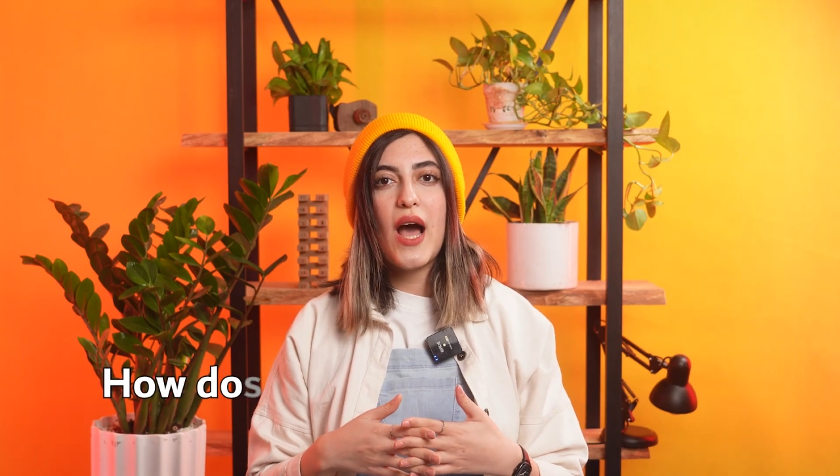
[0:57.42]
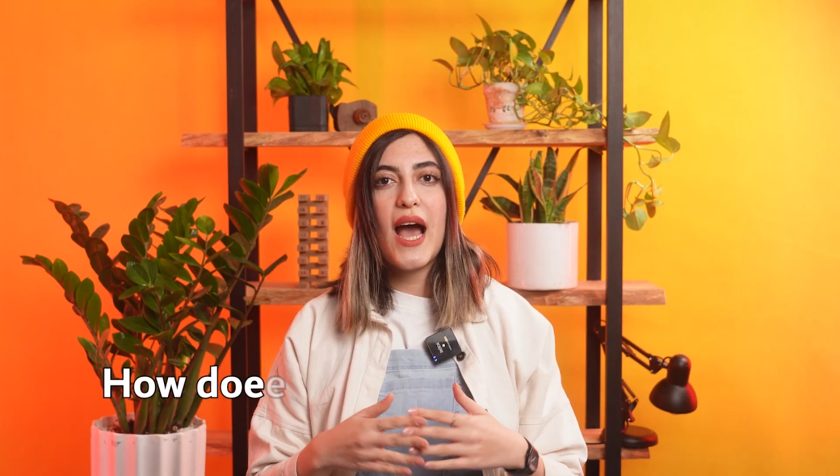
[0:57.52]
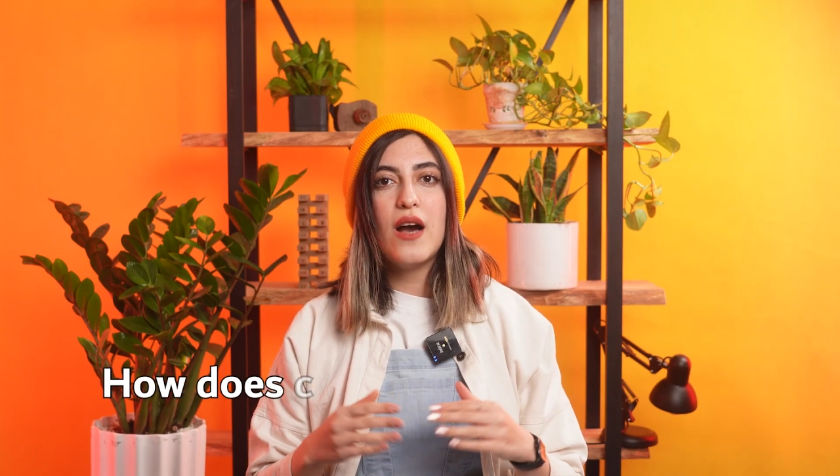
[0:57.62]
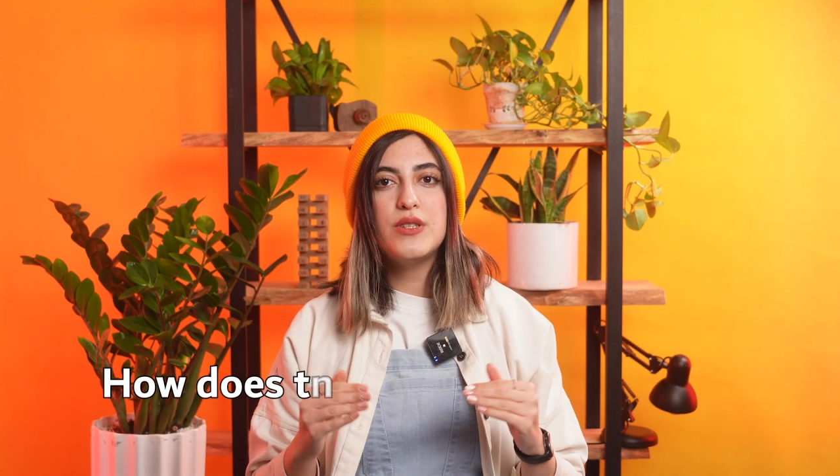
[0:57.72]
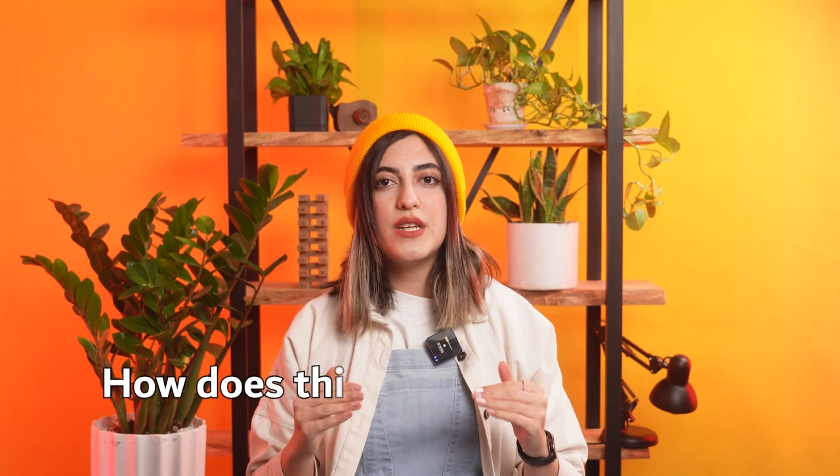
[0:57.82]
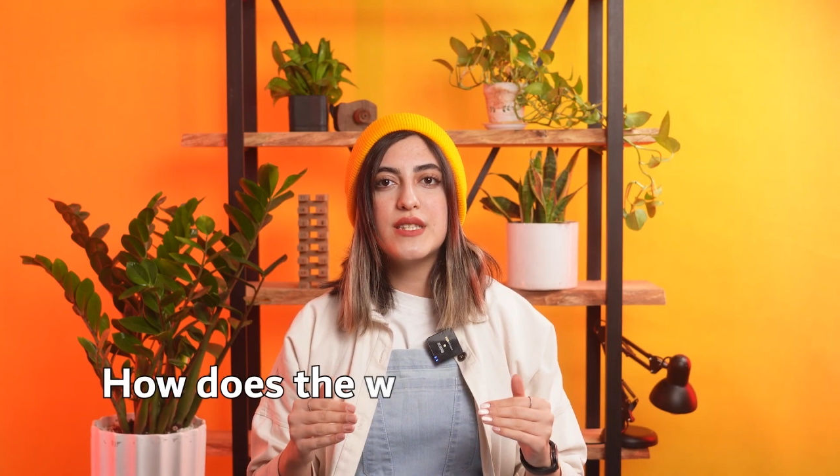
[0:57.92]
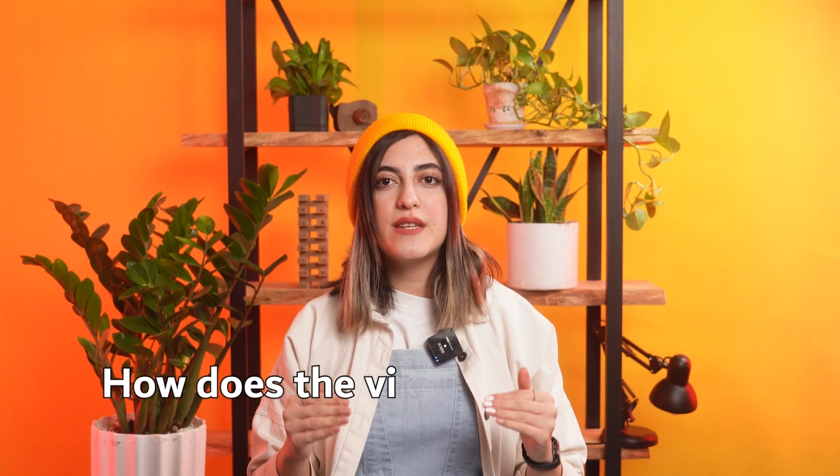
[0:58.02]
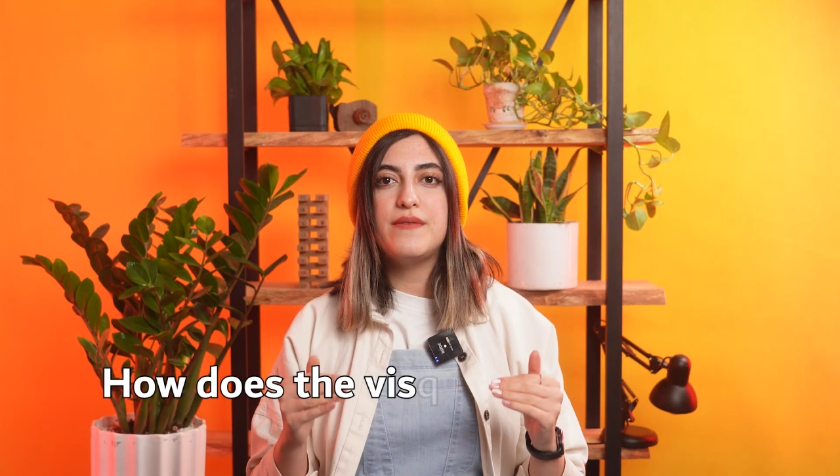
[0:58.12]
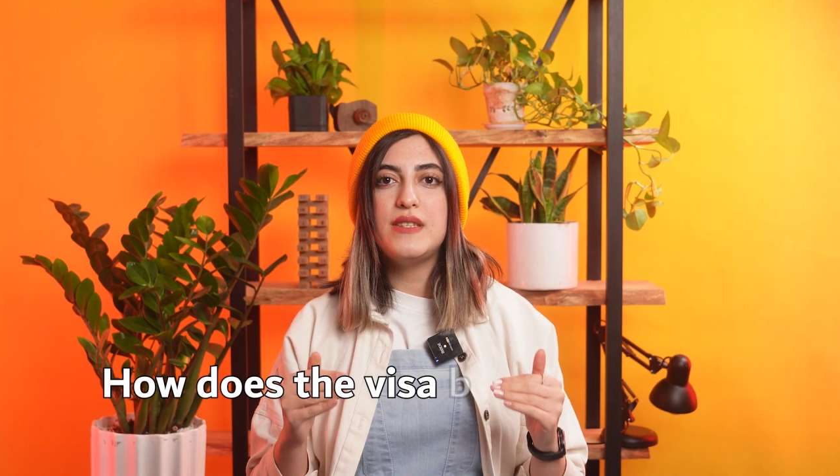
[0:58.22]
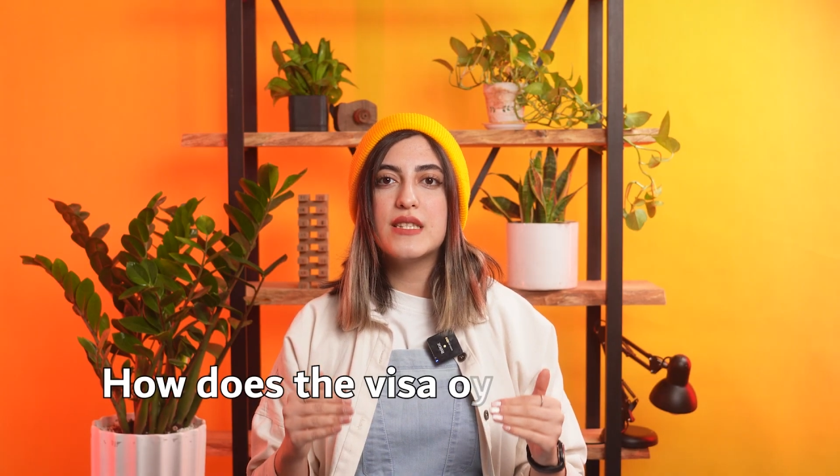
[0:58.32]
how does
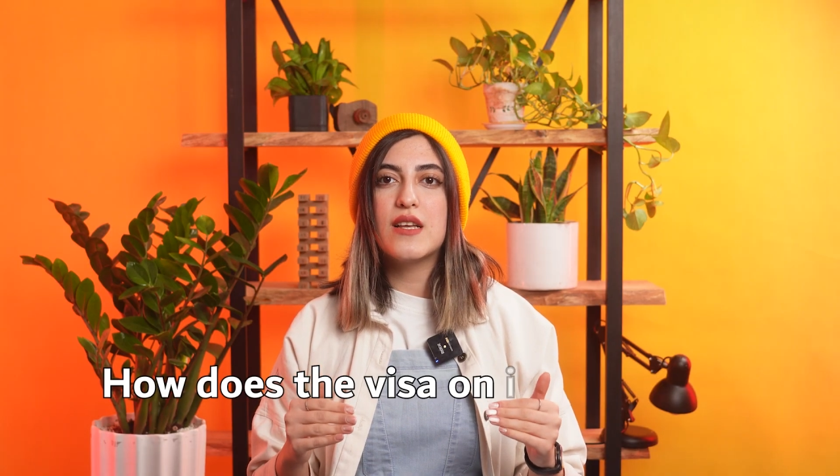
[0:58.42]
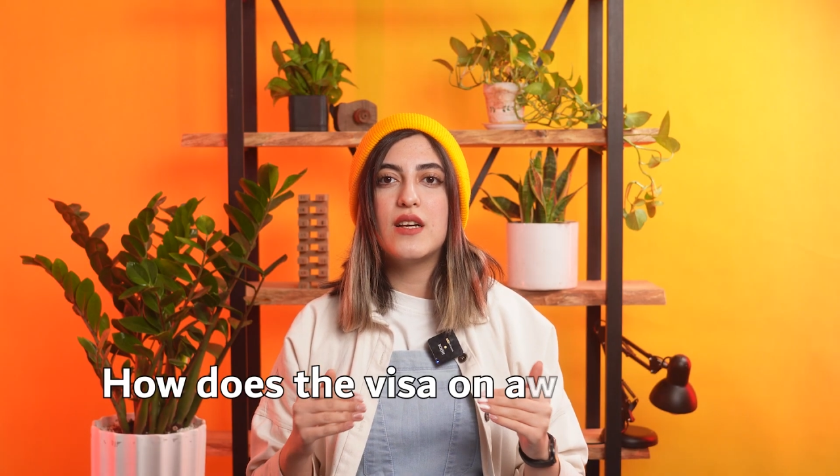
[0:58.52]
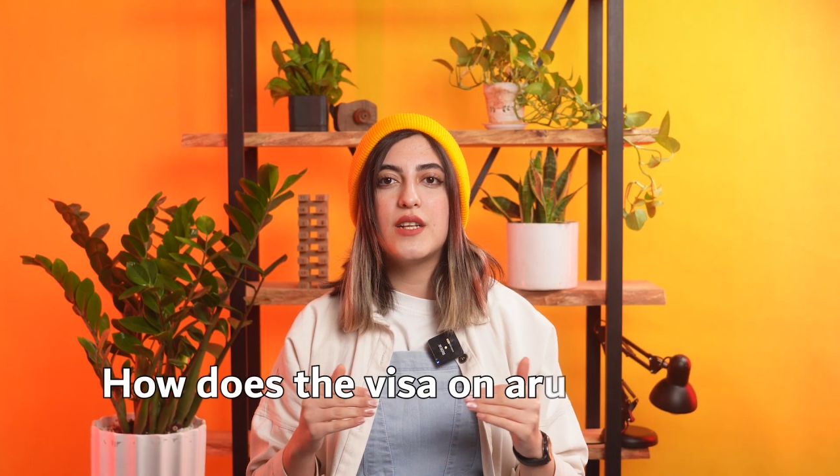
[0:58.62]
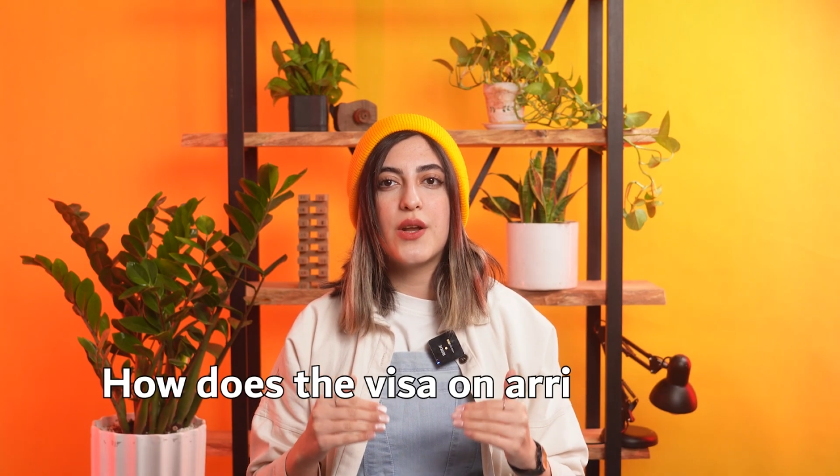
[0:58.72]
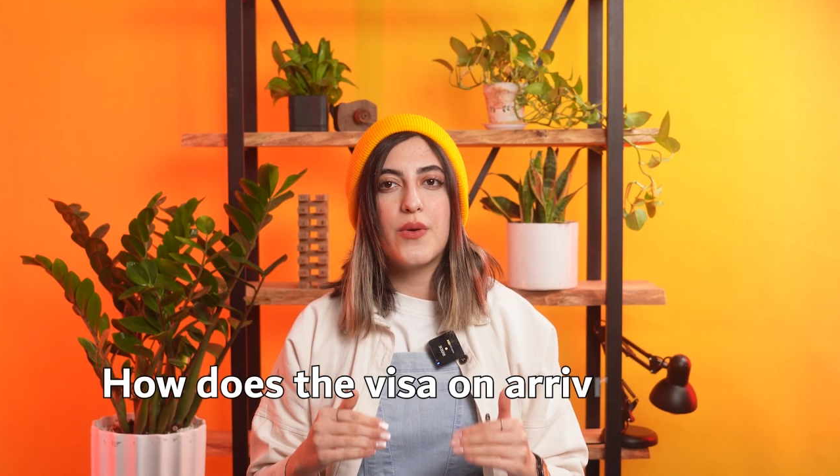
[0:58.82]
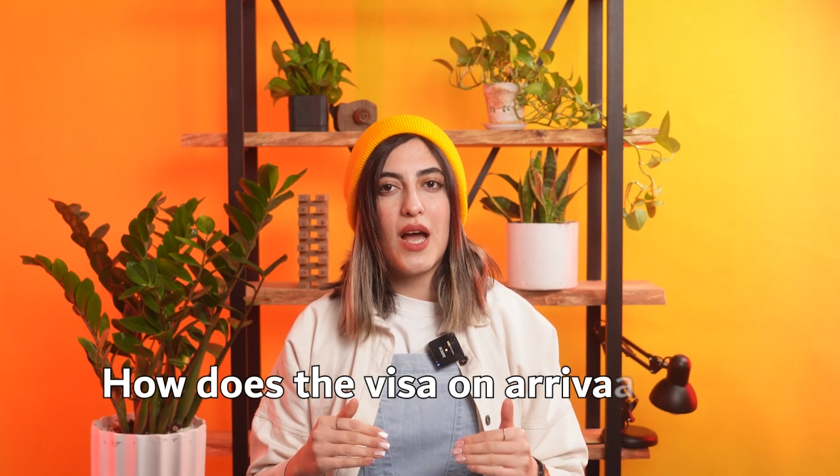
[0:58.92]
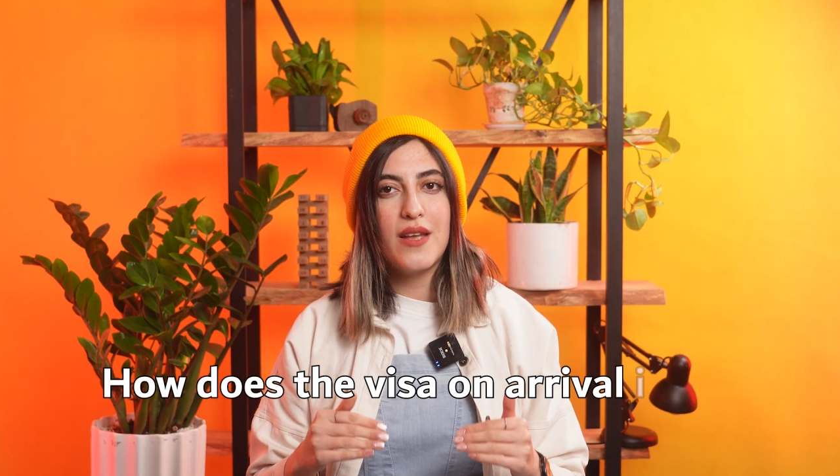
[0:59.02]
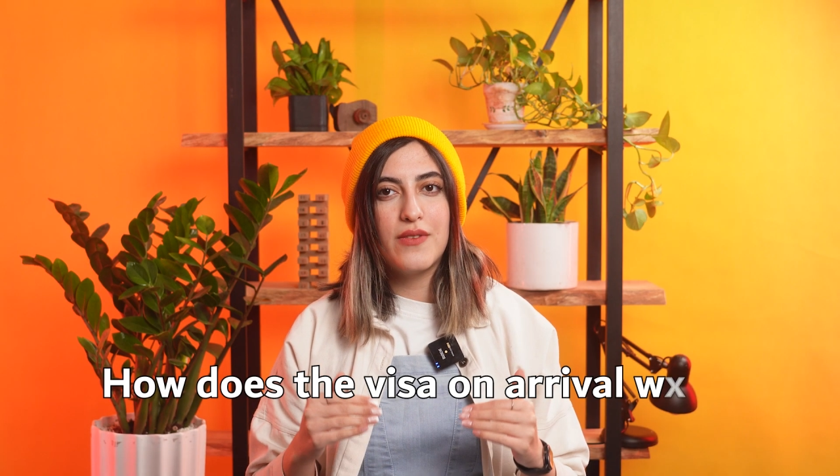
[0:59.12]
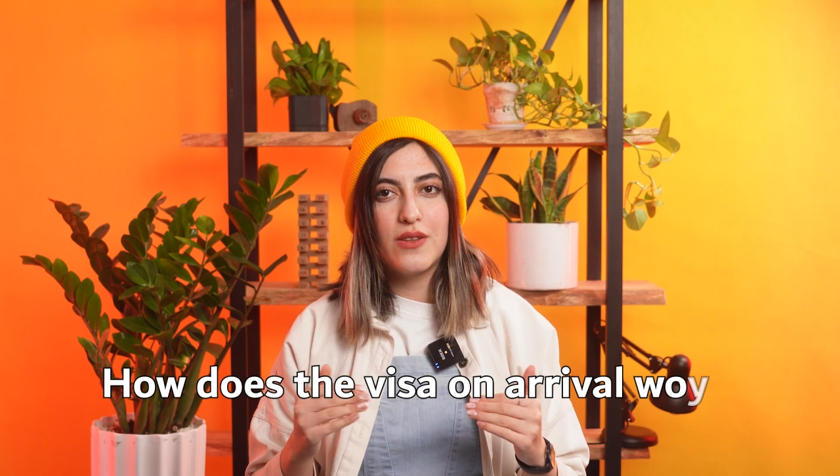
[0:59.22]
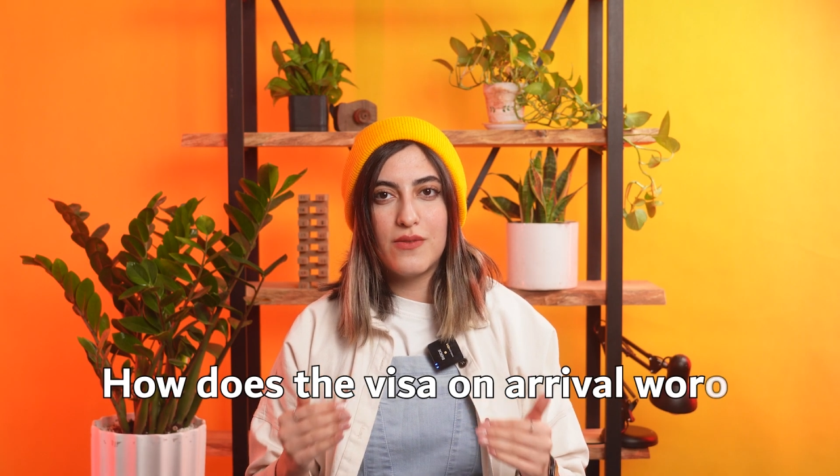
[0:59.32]
the visa on
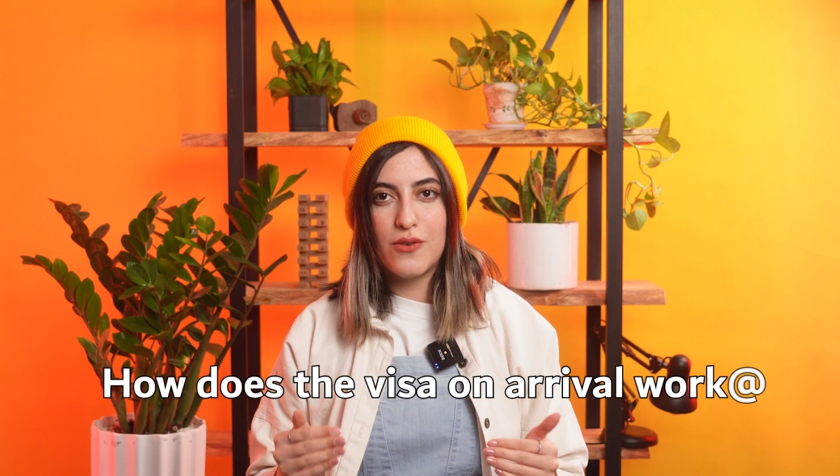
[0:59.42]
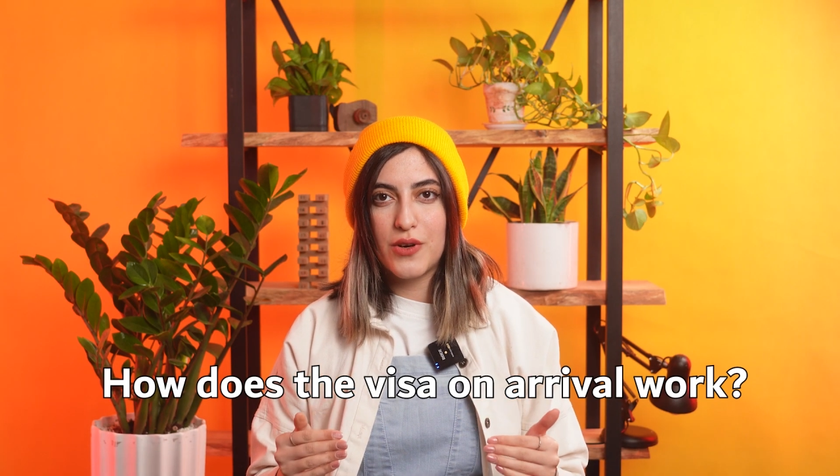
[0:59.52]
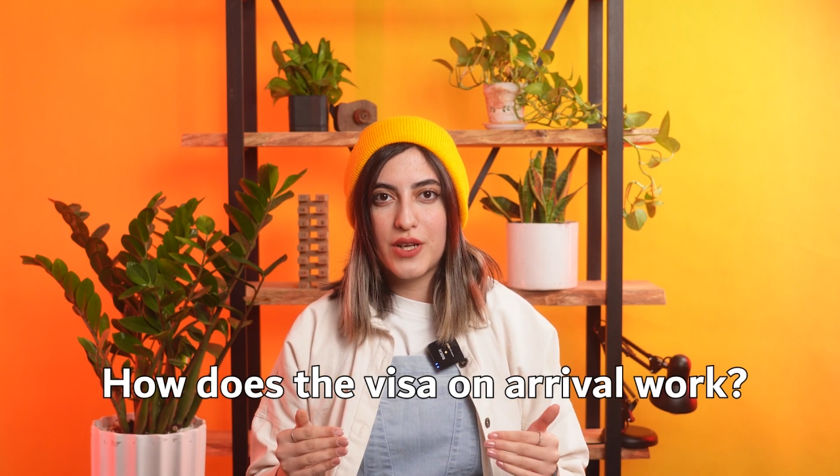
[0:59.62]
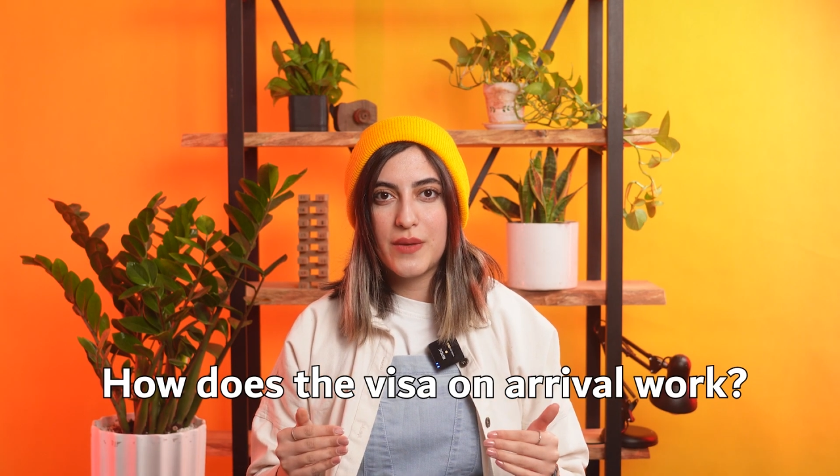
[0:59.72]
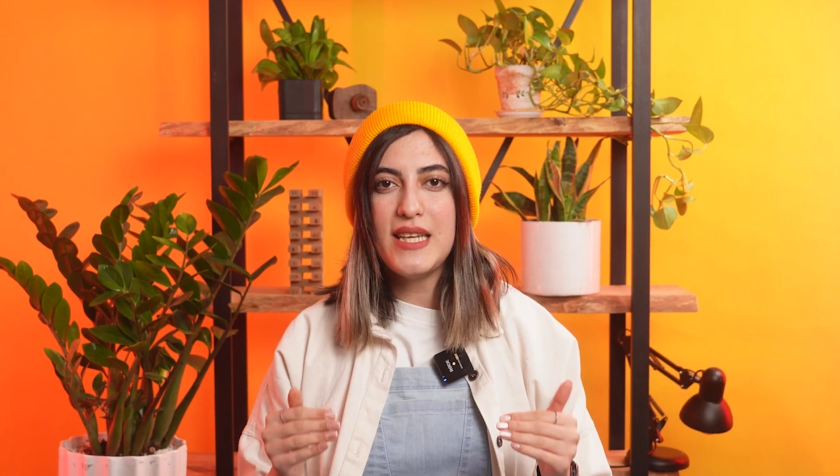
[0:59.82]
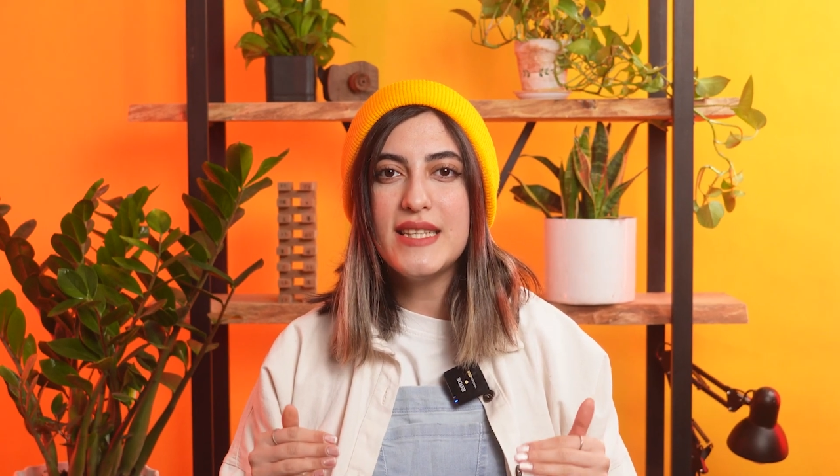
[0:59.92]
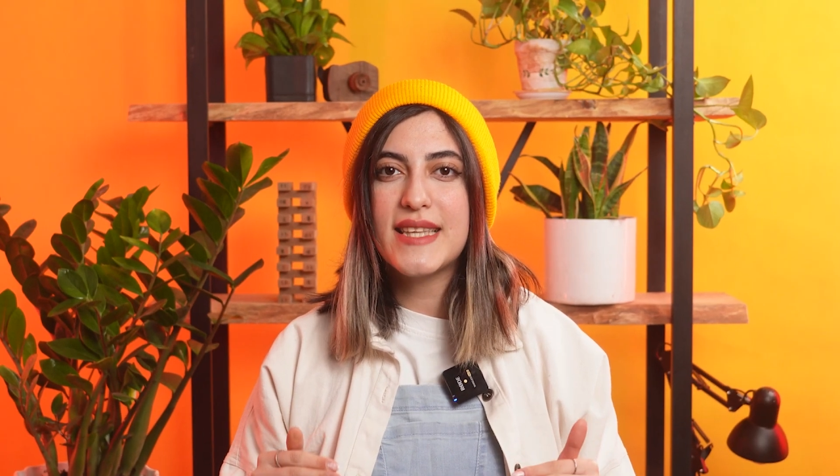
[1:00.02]
arrival work? It's